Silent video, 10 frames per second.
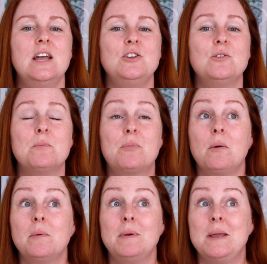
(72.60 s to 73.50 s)
You can
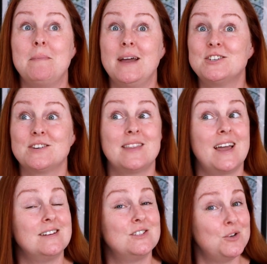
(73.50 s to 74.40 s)
probably imagine
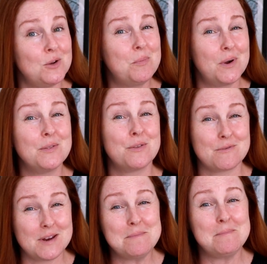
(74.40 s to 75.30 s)
that
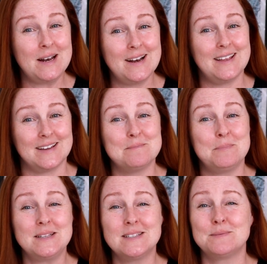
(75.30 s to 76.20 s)
2.3 million
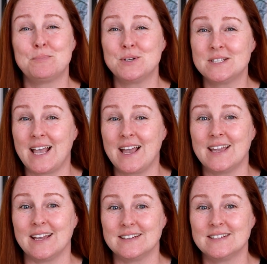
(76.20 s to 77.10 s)
bits per
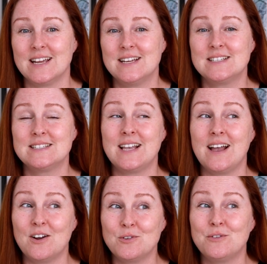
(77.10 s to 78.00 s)
second
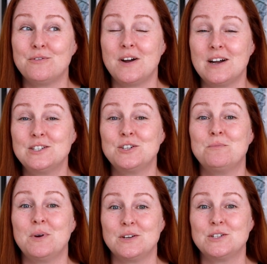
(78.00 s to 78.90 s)
sound far too
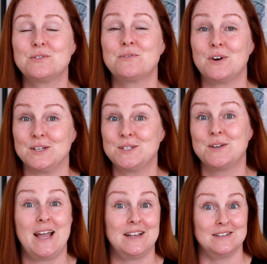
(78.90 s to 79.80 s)
much for us to
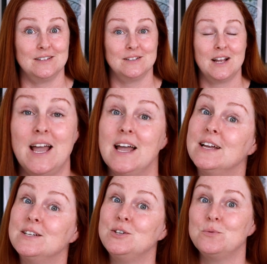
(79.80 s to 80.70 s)
handle,
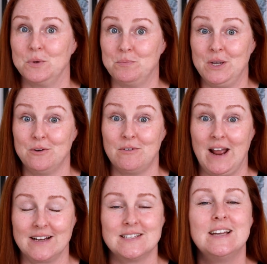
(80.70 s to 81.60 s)
and you would be
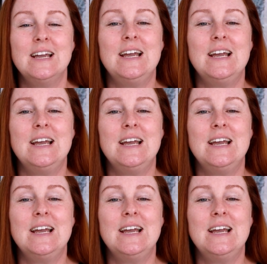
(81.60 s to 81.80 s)
correct.